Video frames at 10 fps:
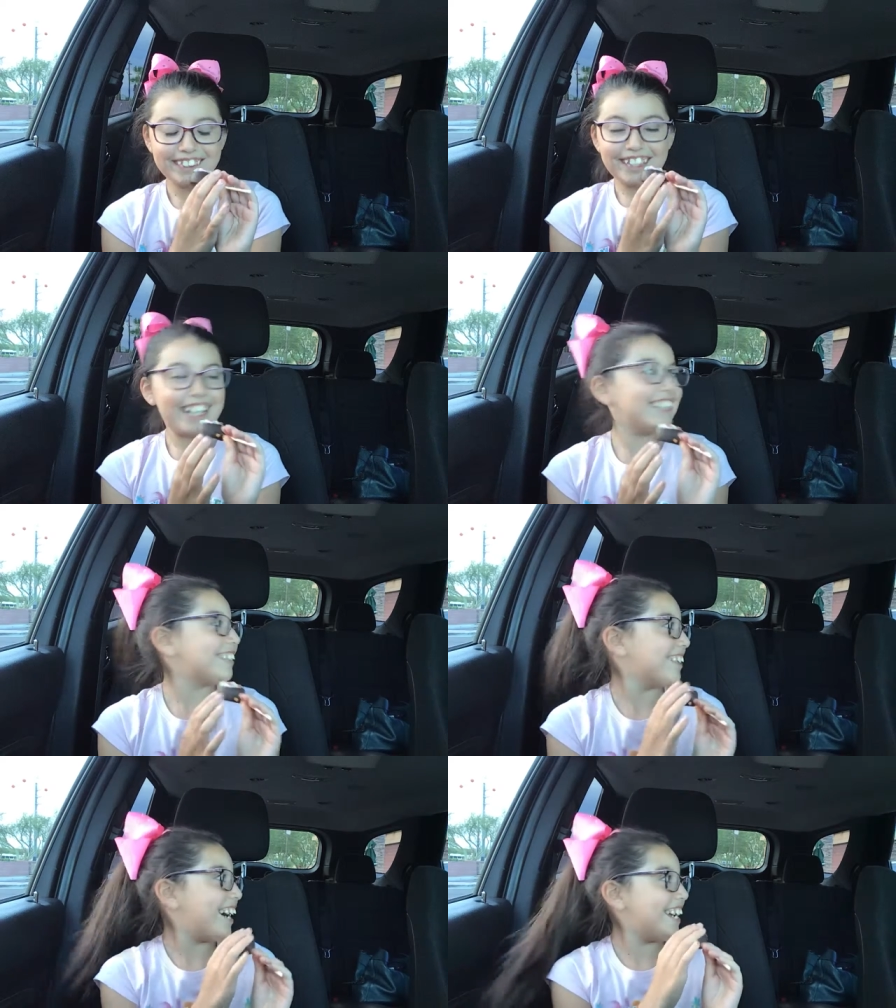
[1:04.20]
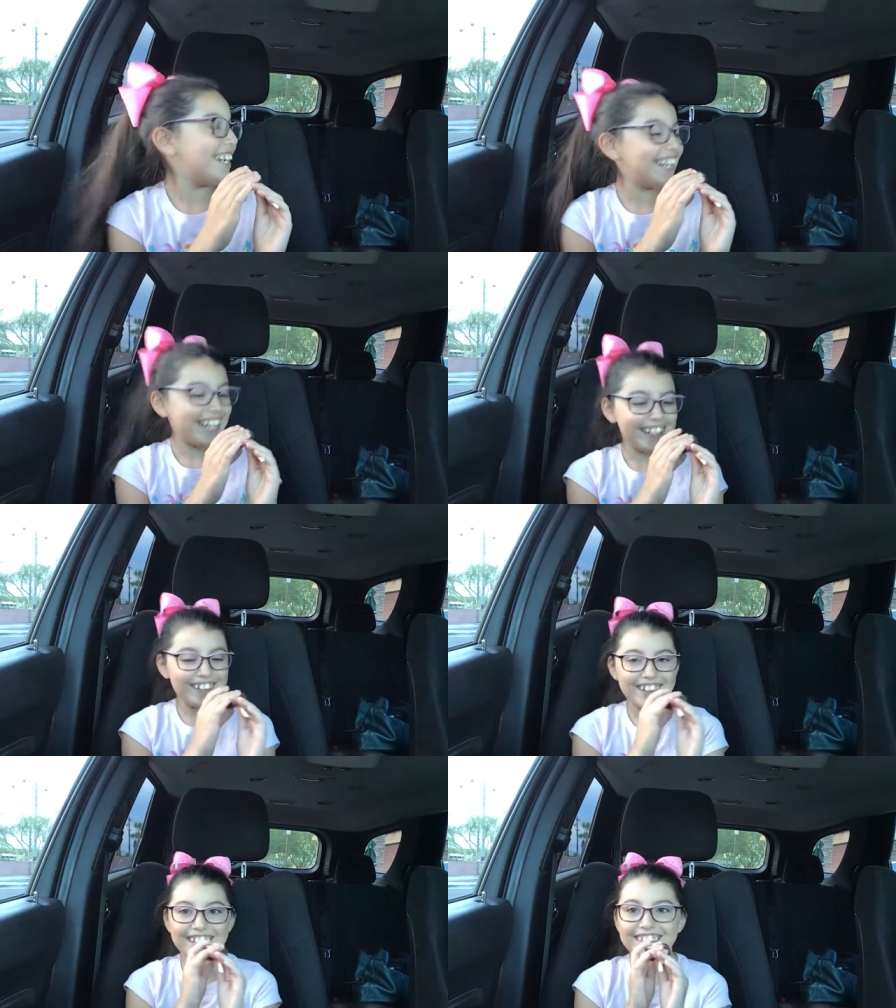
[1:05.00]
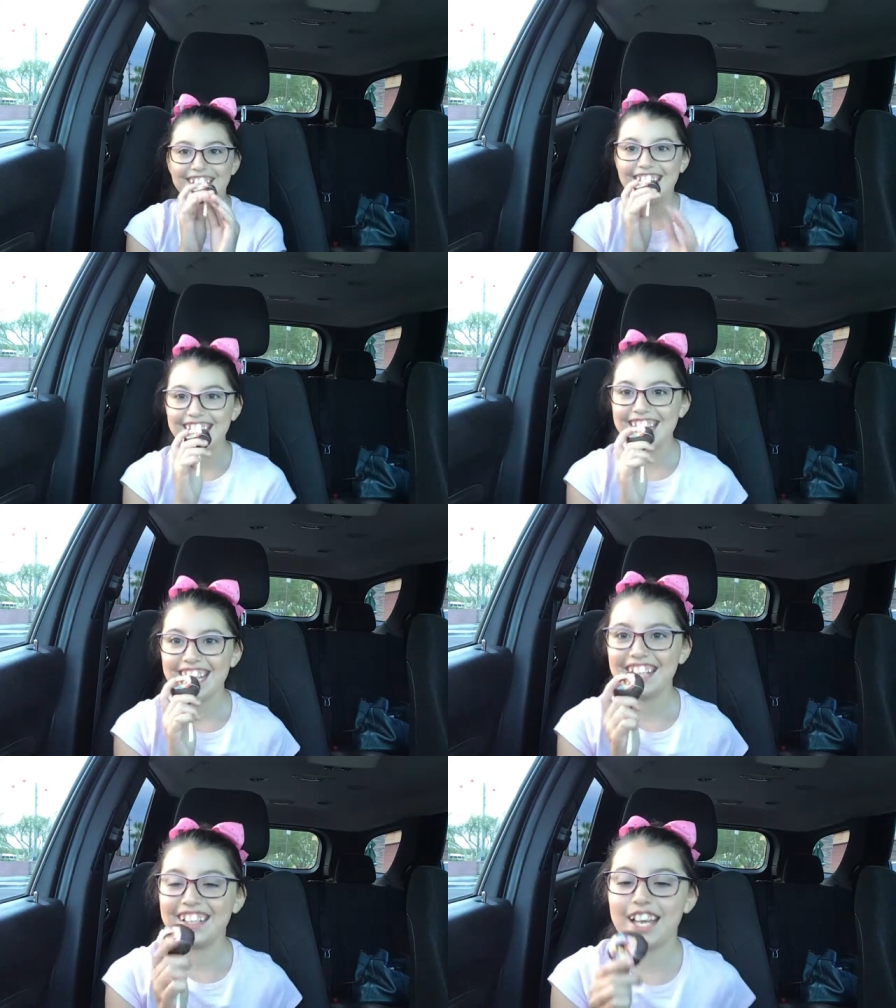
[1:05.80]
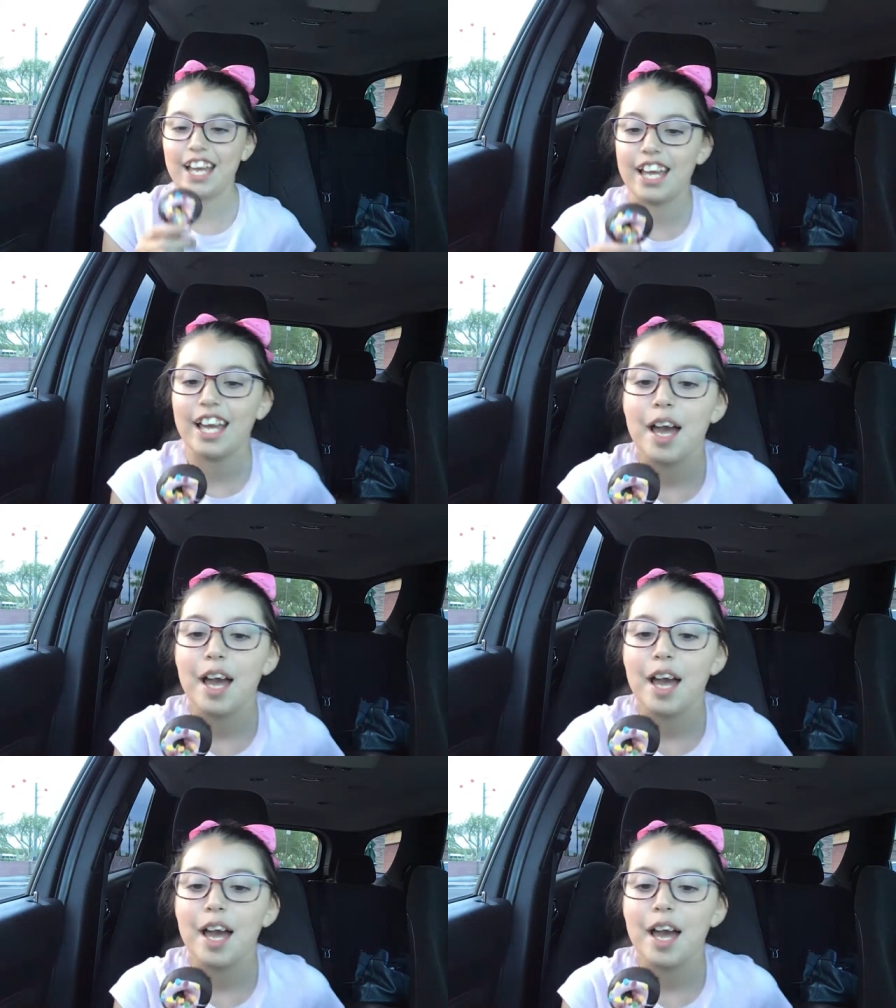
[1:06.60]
that I try it? I don't know where to try it yet. Okay.